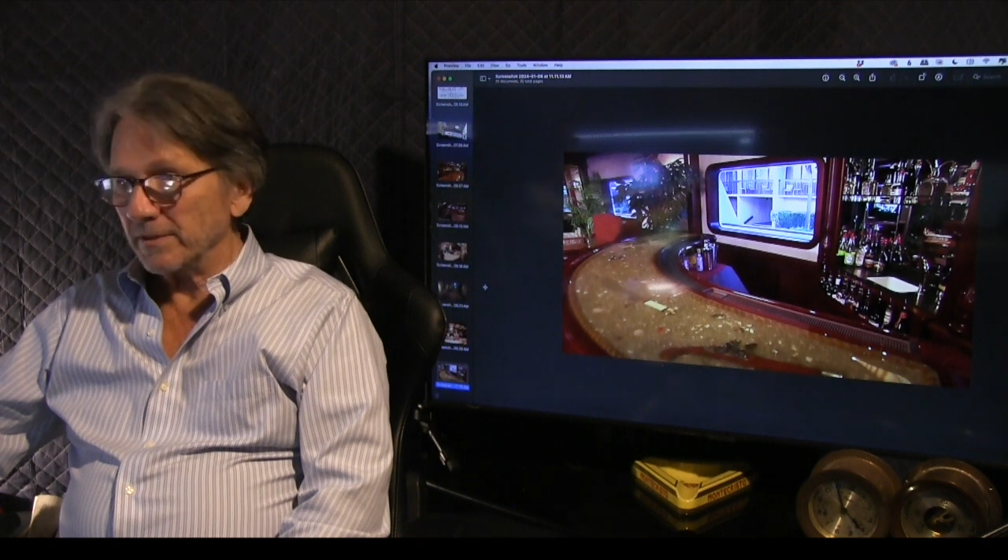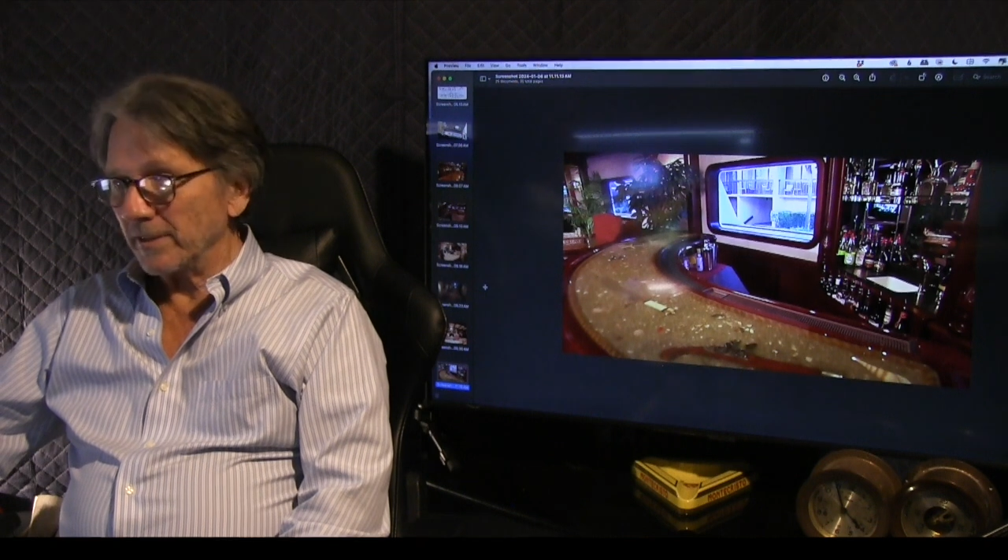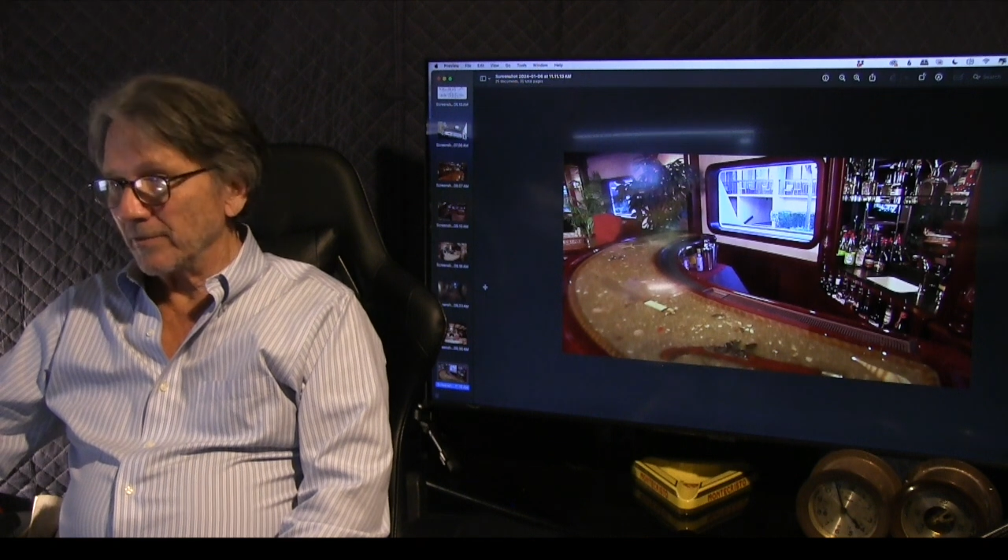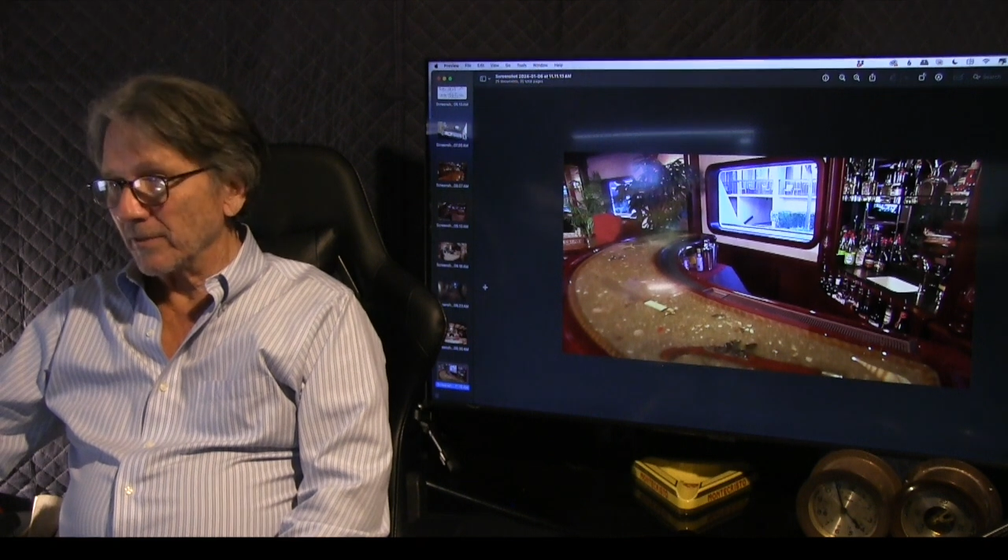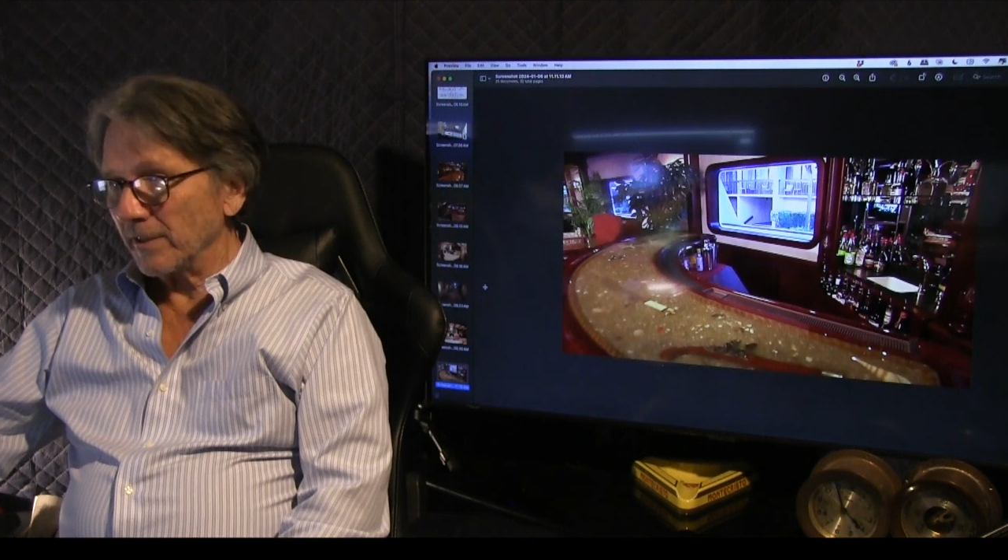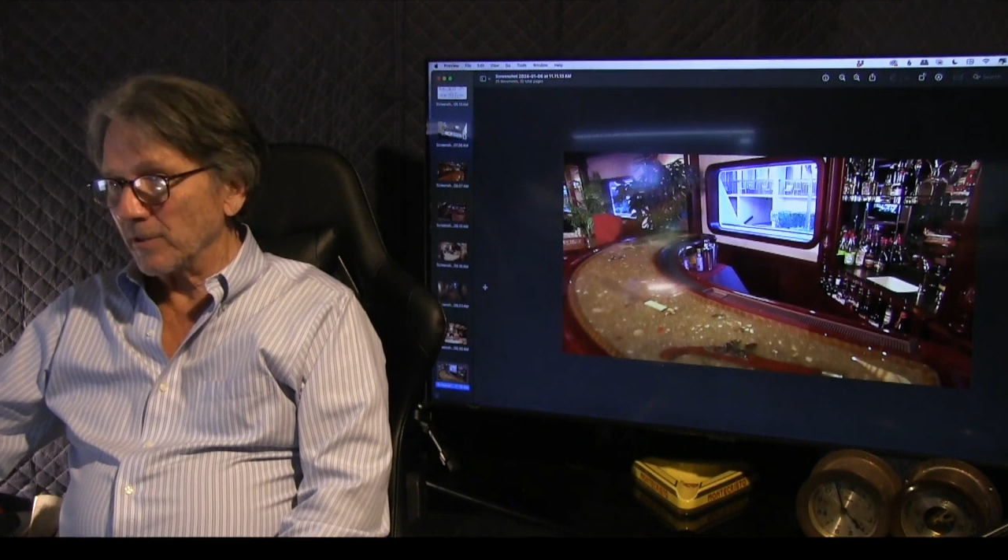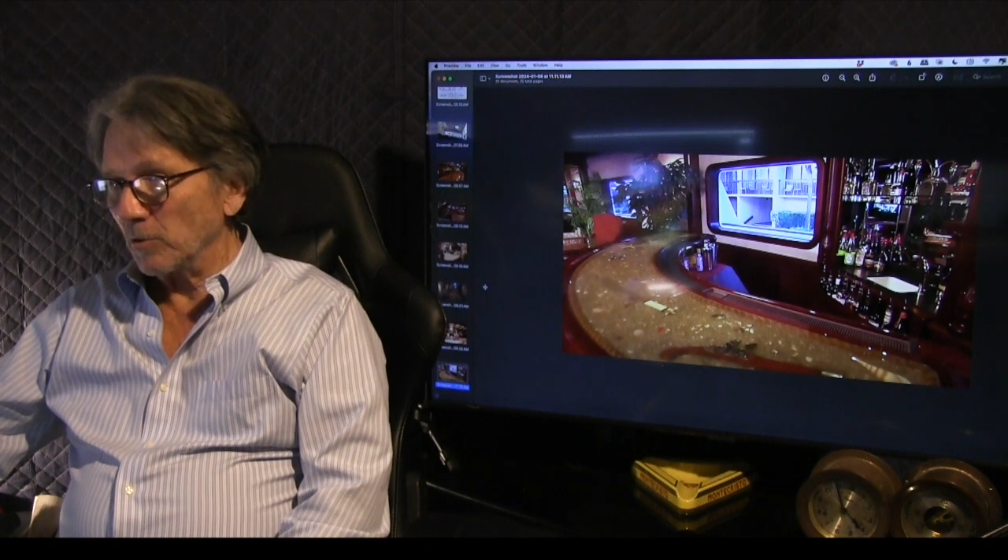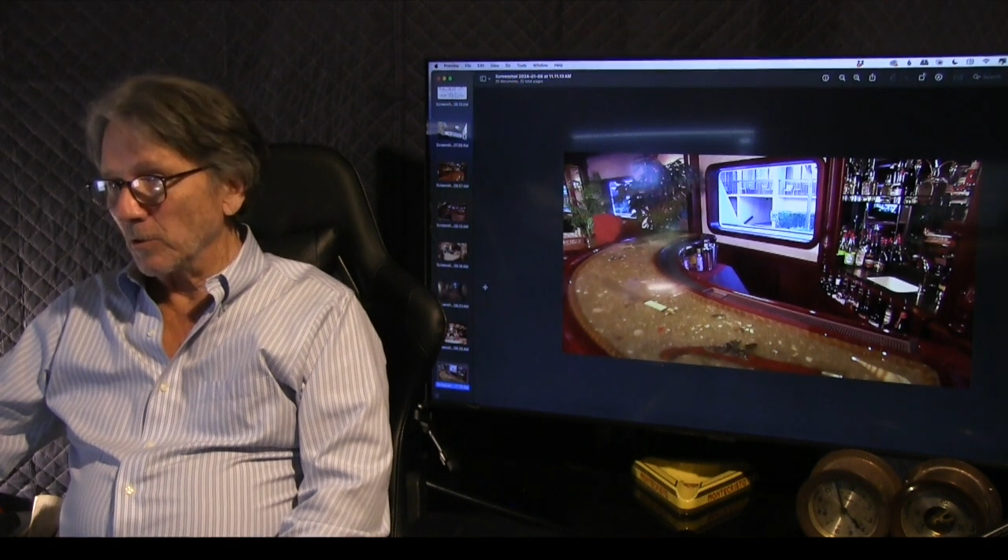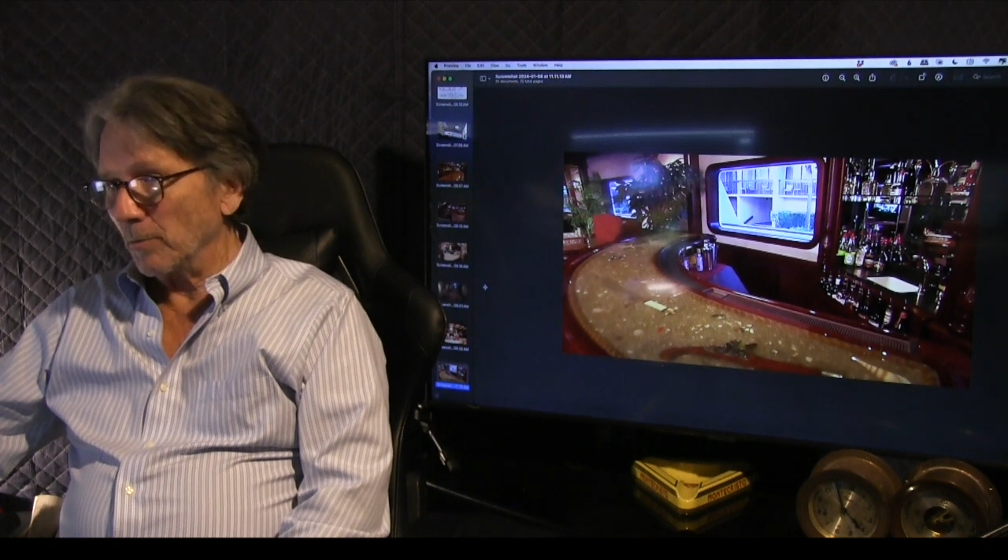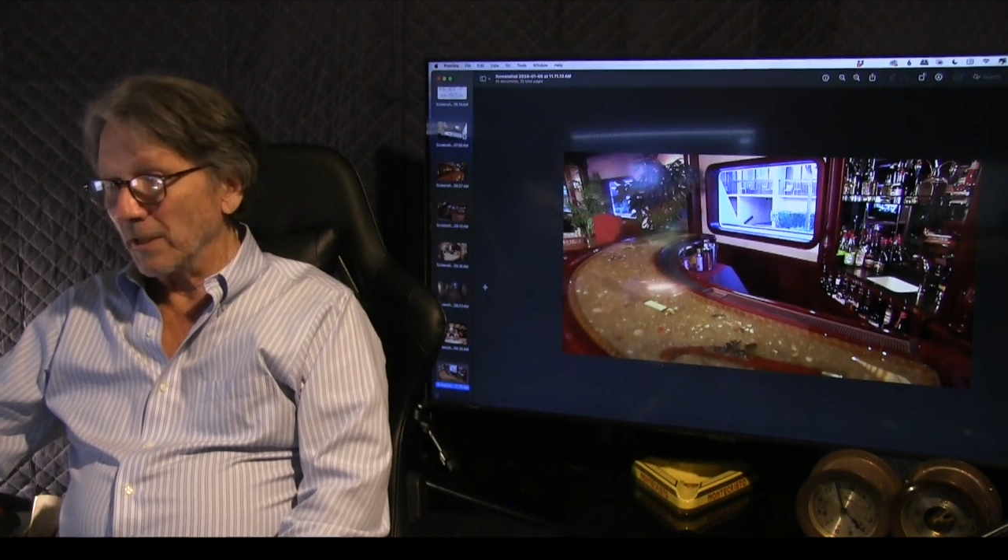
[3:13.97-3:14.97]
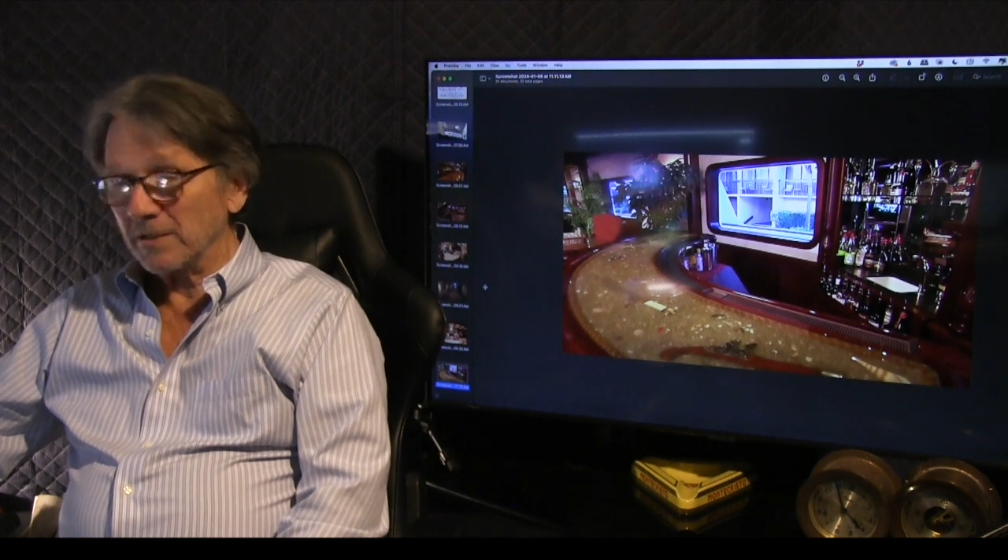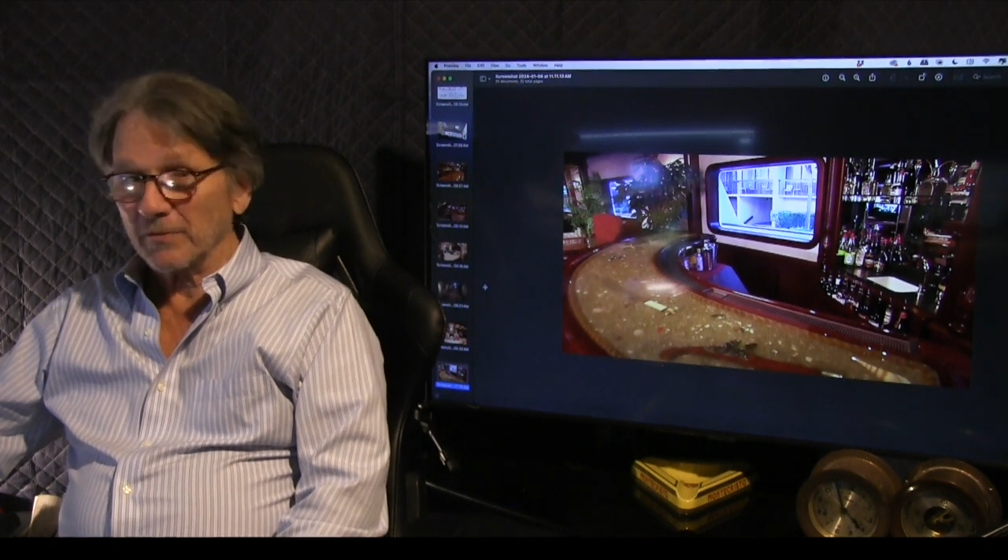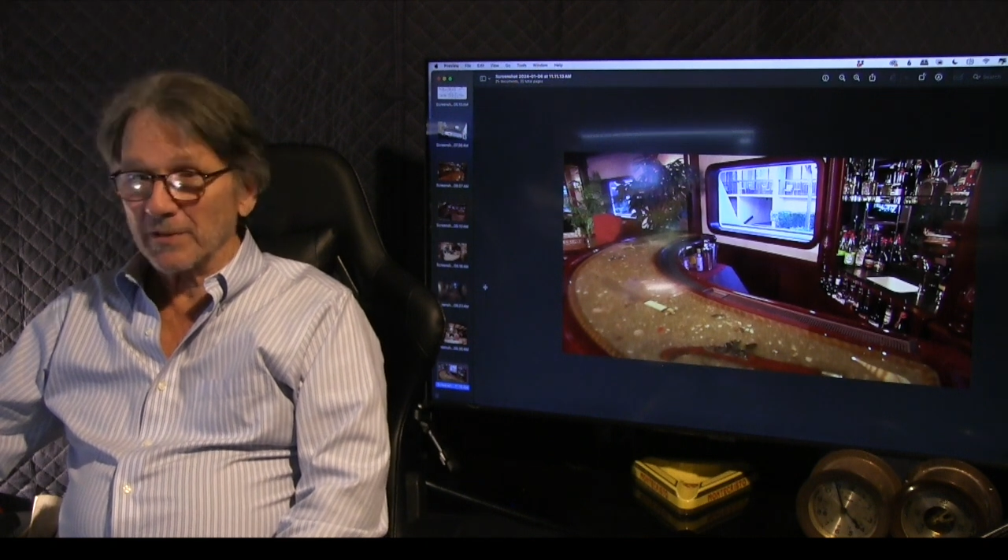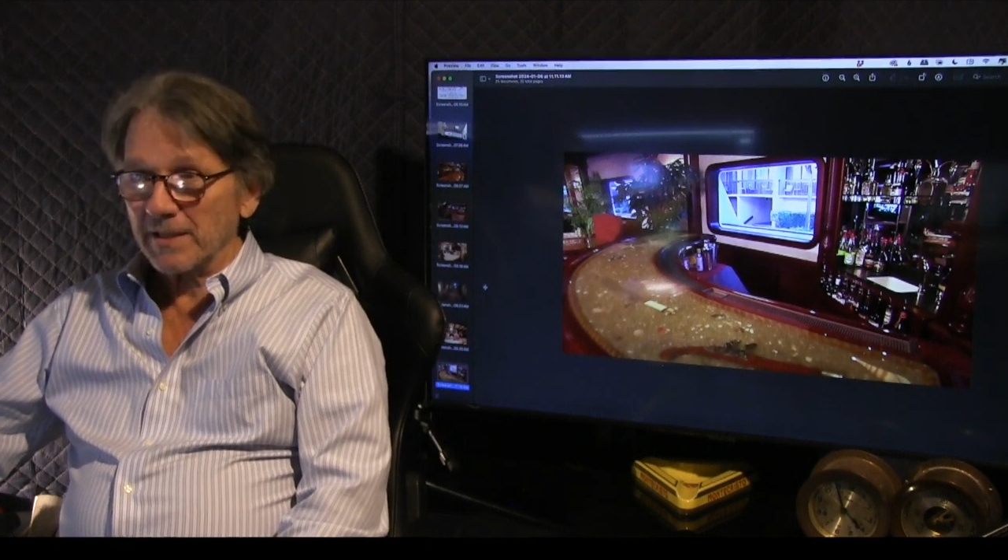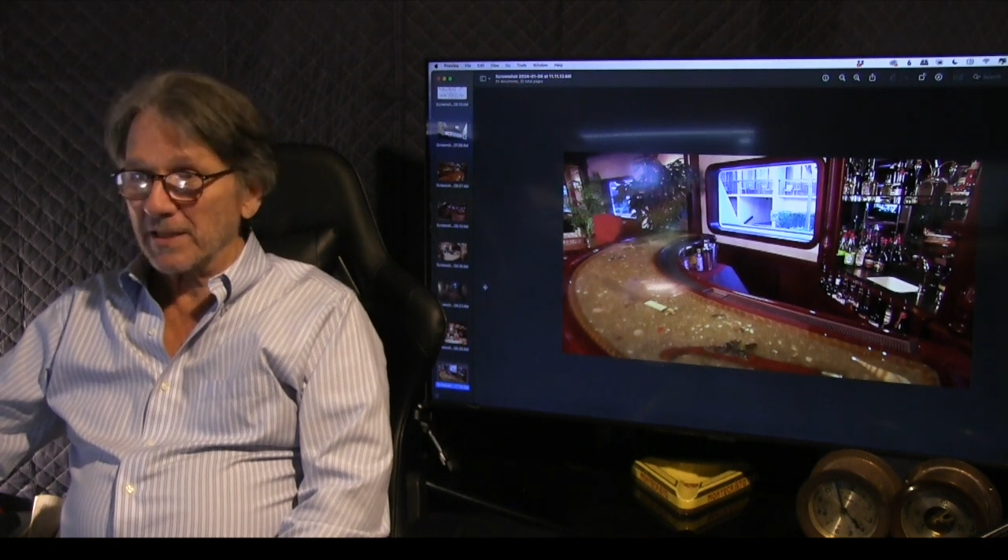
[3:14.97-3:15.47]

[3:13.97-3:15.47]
and very cool, but it's a very